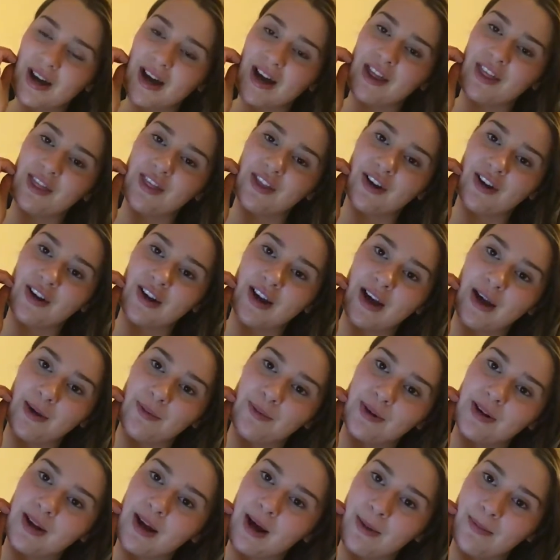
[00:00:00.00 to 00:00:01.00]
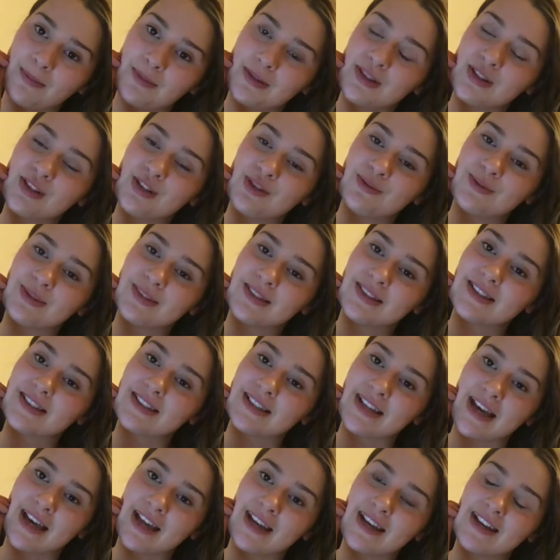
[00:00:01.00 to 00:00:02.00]
I thought I would come to you
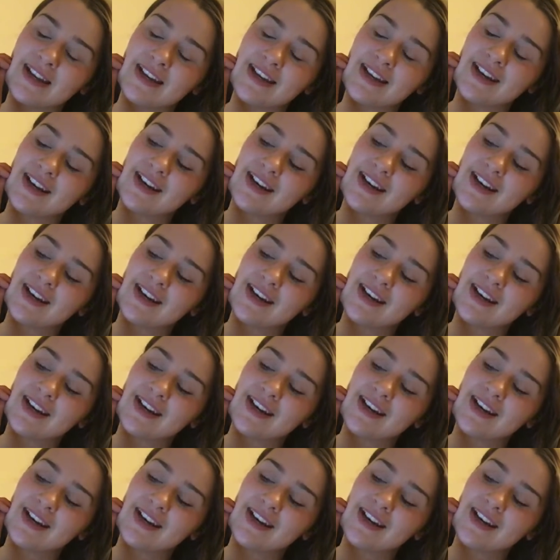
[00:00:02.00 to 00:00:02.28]
instead.